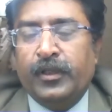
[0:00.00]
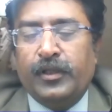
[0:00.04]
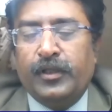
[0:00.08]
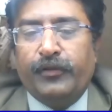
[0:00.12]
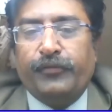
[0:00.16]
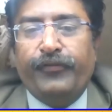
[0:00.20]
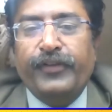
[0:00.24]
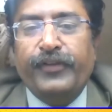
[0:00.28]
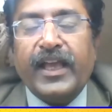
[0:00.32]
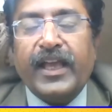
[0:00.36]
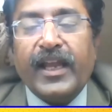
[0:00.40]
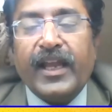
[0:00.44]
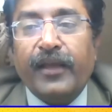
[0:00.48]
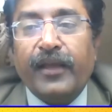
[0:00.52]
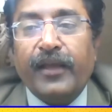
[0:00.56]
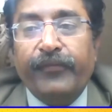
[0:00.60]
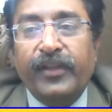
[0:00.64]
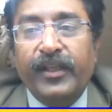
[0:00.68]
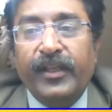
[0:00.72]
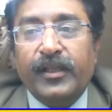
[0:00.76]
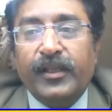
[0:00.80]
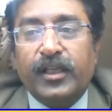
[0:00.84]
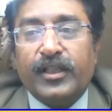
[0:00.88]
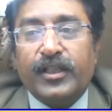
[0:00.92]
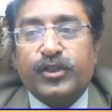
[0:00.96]
we are
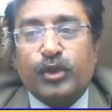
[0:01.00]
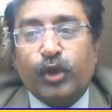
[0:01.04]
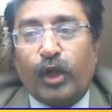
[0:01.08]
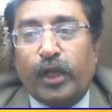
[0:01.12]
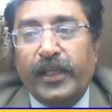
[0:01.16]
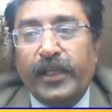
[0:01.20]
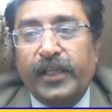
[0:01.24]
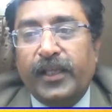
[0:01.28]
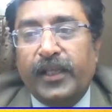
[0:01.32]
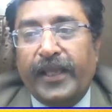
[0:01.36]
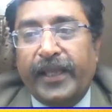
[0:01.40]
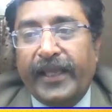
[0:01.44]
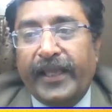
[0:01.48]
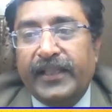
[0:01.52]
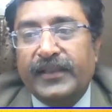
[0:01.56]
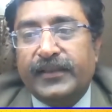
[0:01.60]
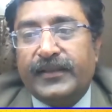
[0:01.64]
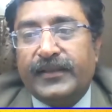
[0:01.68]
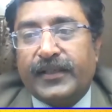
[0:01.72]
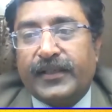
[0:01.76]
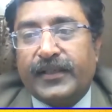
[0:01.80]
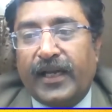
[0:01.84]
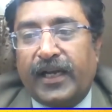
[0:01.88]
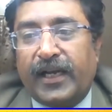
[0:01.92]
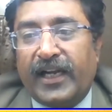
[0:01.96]
having a soil
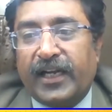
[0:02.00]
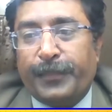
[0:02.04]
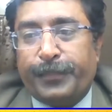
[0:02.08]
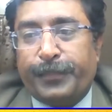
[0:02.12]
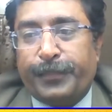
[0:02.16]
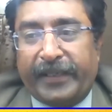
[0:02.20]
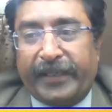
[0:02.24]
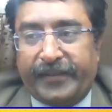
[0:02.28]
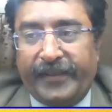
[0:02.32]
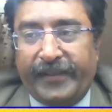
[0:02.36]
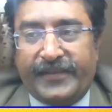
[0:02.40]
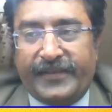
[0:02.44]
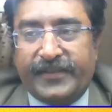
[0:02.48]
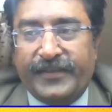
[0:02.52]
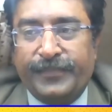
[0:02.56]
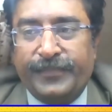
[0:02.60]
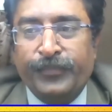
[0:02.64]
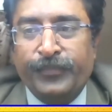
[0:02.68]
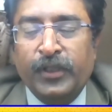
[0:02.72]
health card practice.